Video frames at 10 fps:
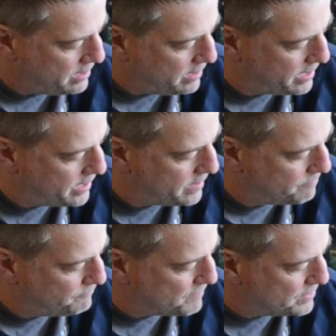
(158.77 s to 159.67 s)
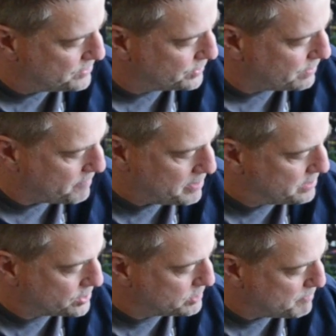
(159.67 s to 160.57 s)
Buddy
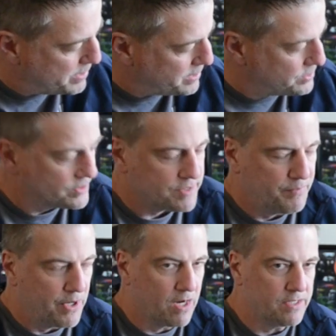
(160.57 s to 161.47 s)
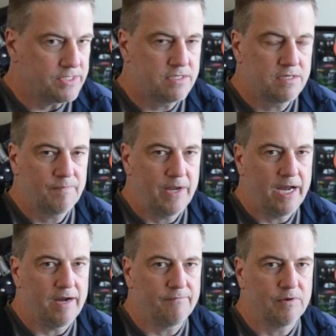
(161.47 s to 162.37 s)
took some parts
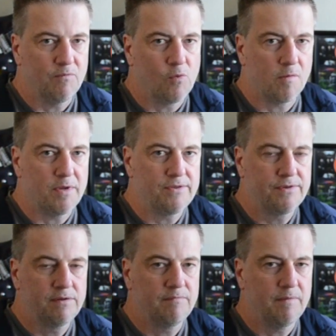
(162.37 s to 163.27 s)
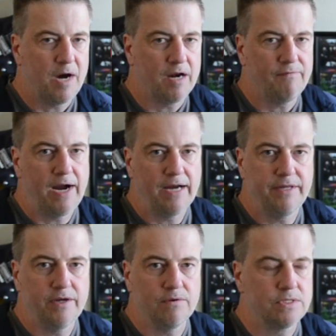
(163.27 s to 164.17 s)
from Warmouth, modified
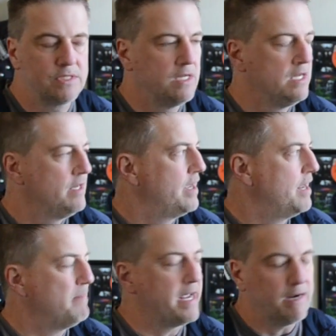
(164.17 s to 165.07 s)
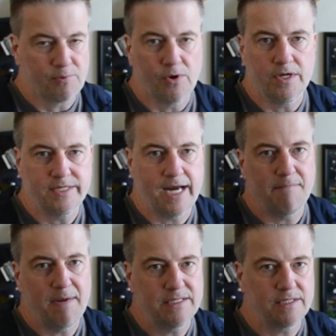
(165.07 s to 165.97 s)
those, and made a prototype
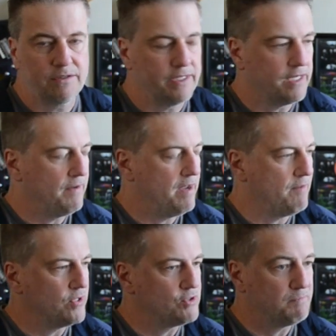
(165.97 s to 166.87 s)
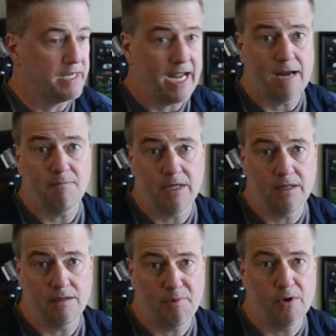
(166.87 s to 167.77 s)
basically, which became
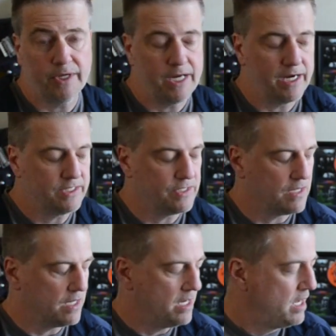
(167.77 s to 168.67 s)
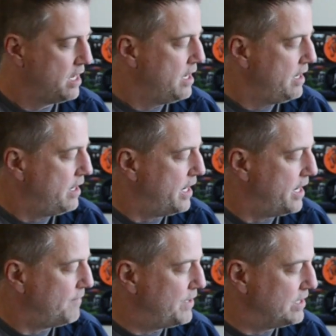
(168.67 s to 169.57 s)
the polka dot guitar
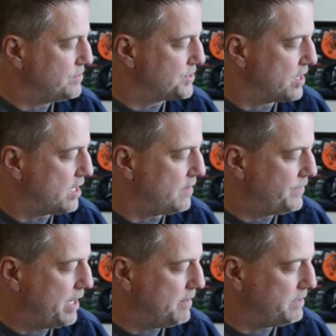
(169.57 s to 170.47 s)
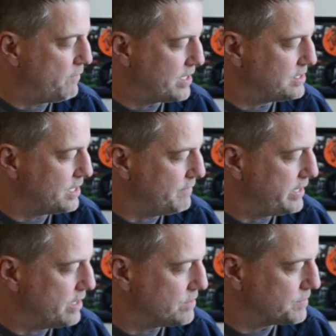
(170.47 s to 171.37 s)
that you saw in the Whitesnake
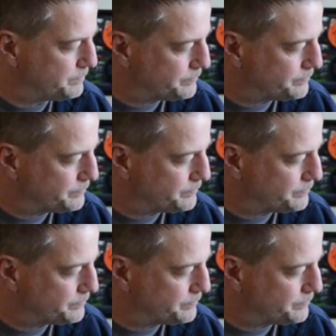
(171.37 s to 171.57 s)
videos,